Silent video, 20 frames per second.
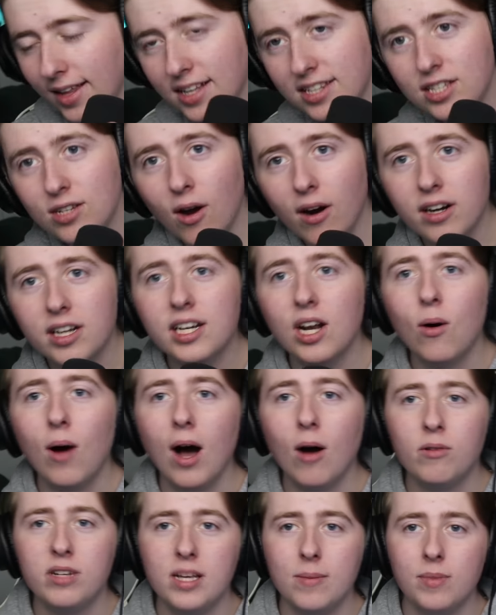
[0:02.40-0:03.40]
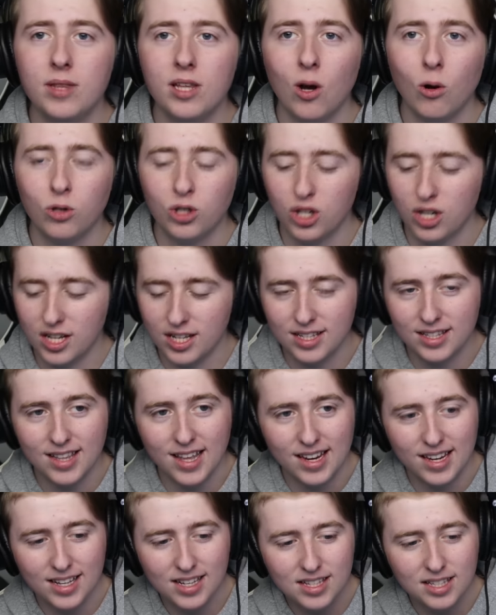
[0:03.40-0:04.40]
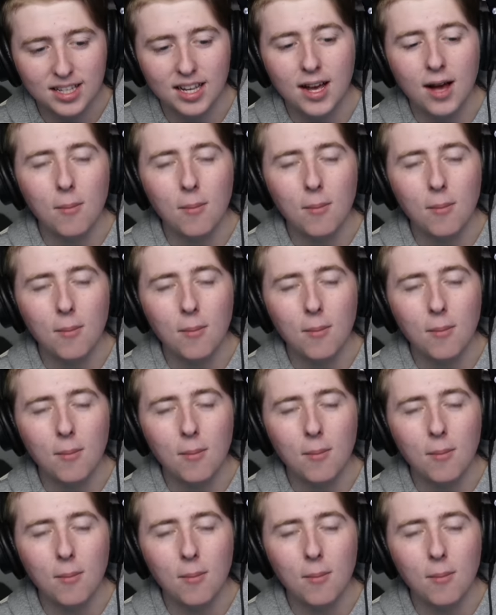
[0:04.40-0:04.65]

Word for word: Unless you already know how deep the ocean is, that is.